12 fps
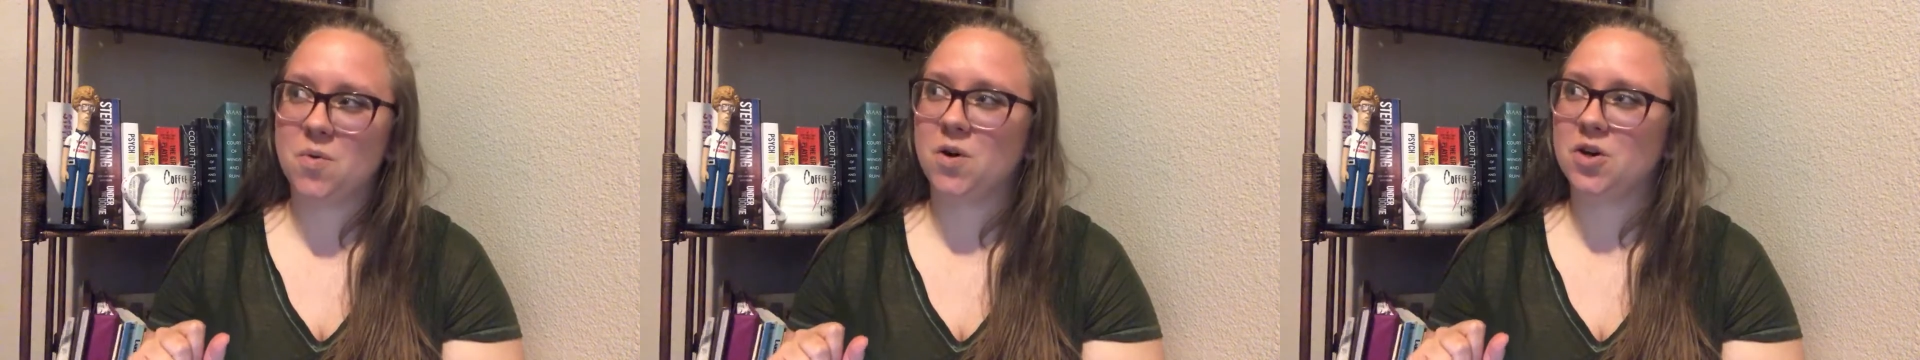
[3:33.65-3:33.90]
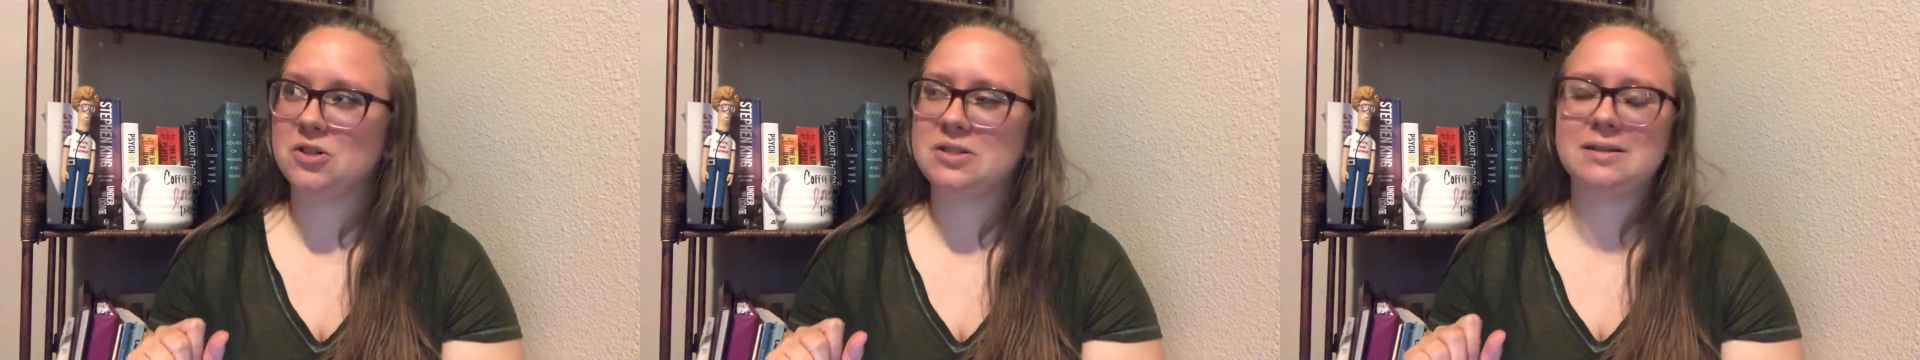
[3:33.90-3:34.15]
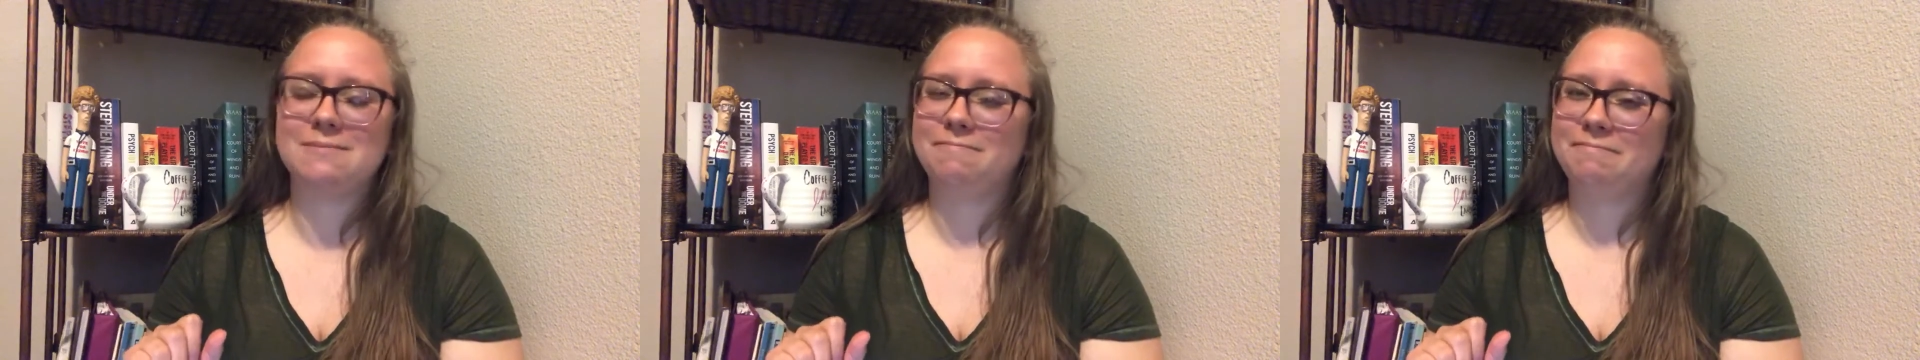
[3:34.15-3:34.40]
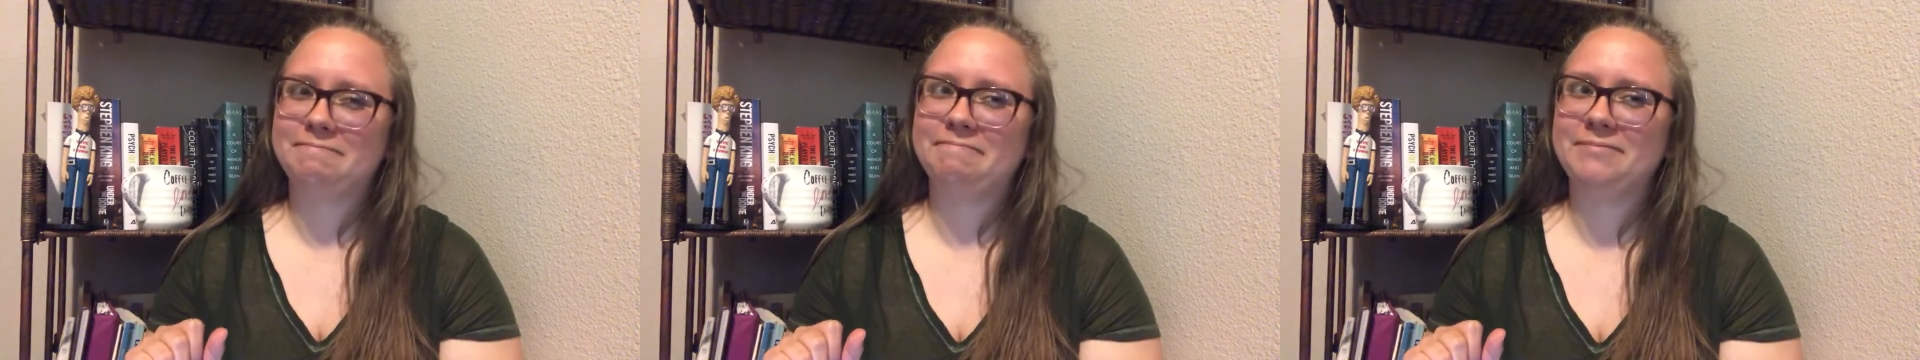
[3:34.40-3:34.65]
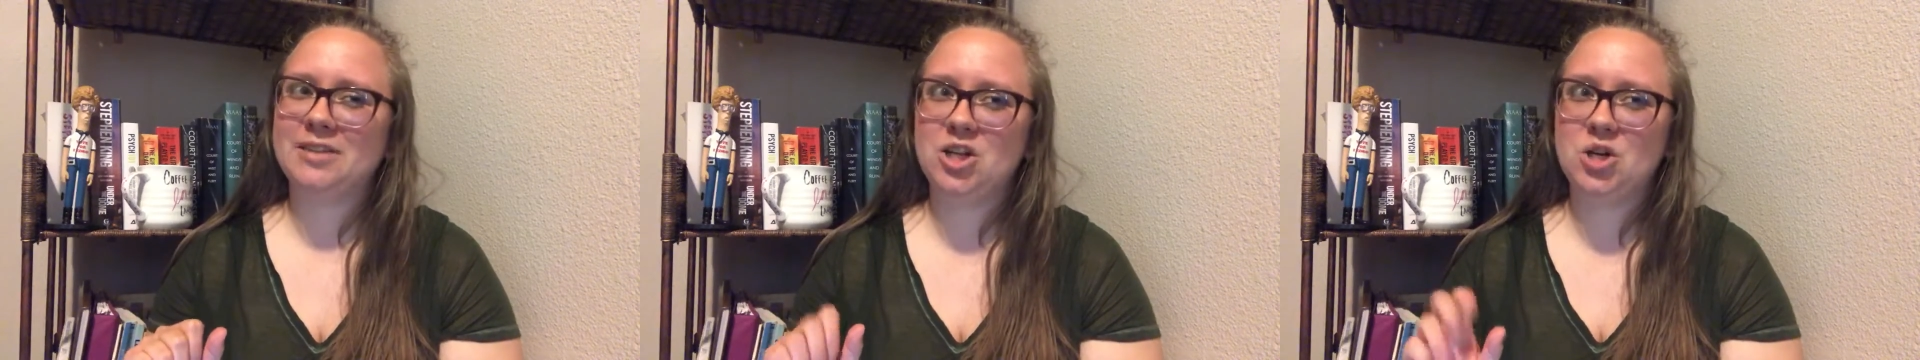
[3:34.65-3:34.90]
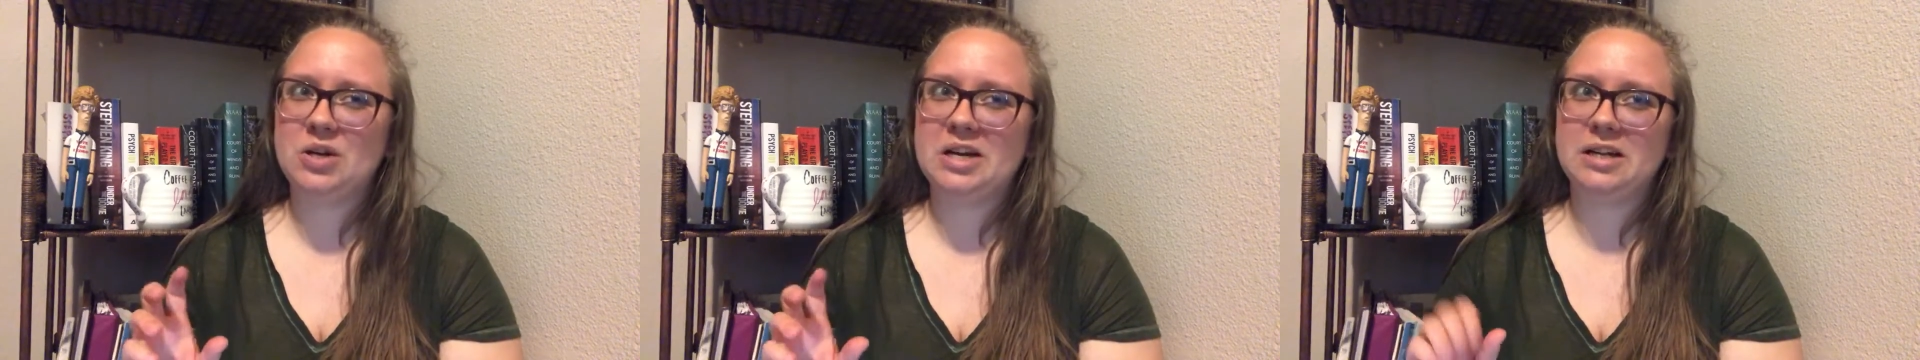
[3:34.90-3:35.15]
words.
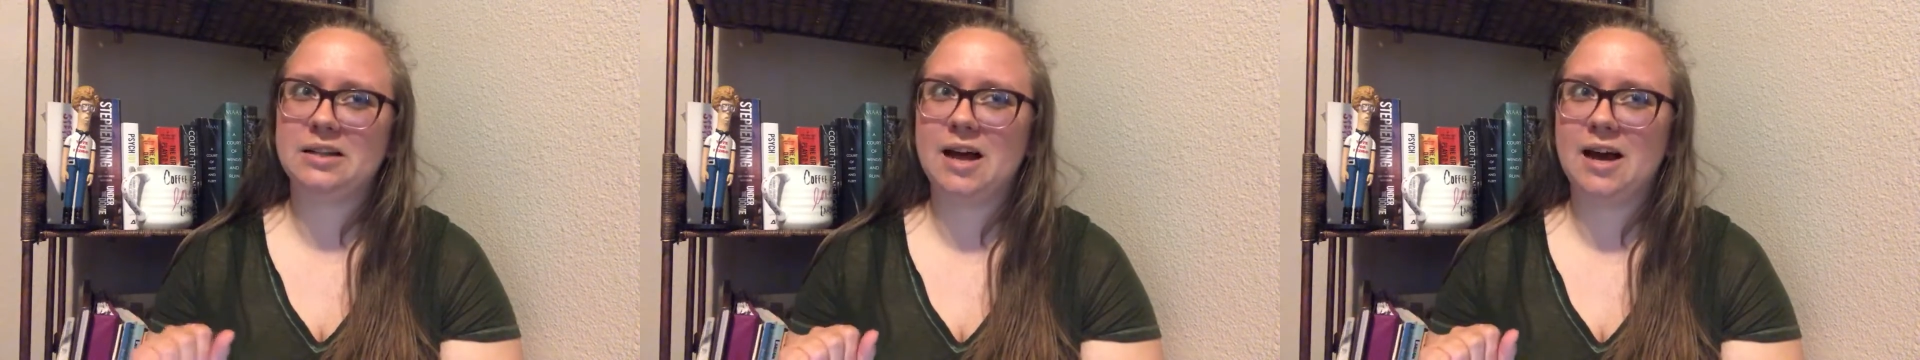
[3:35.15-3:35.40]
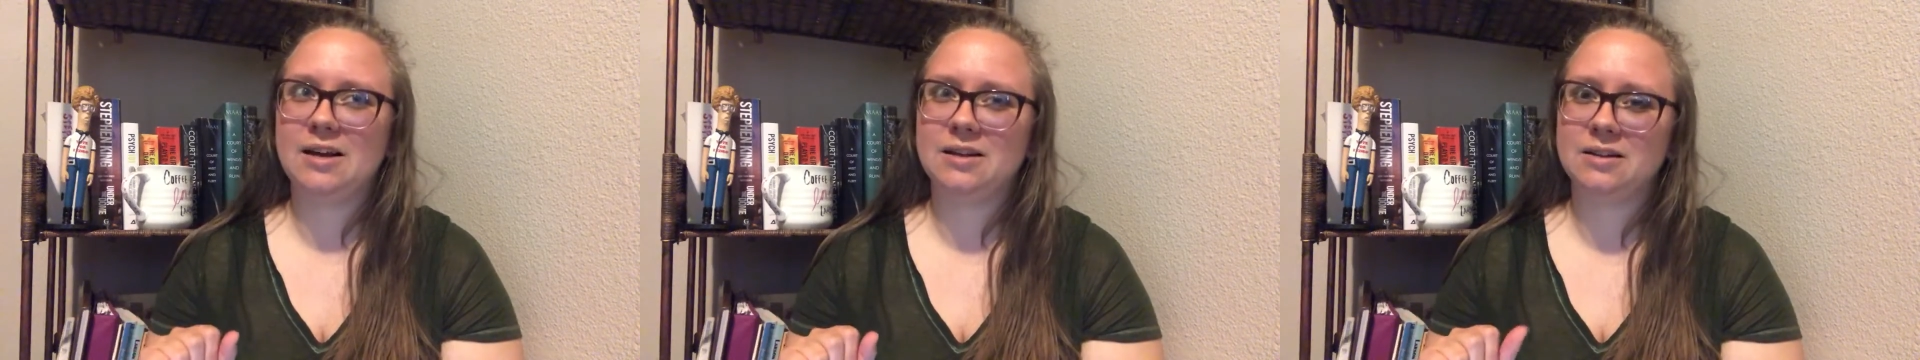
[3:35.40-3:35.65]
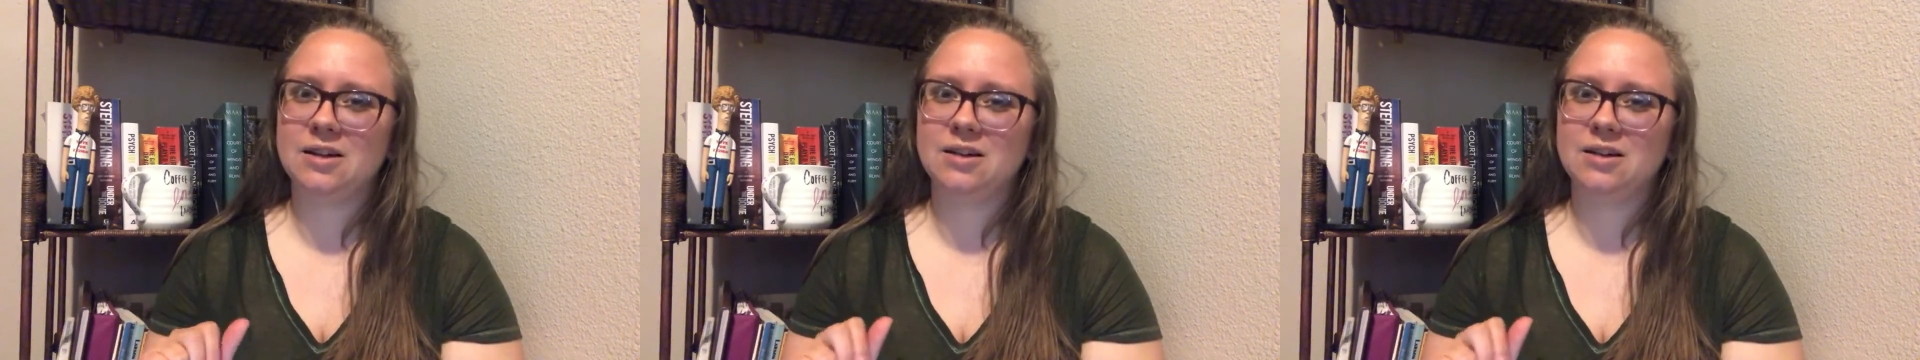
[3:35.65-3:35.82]
You need like...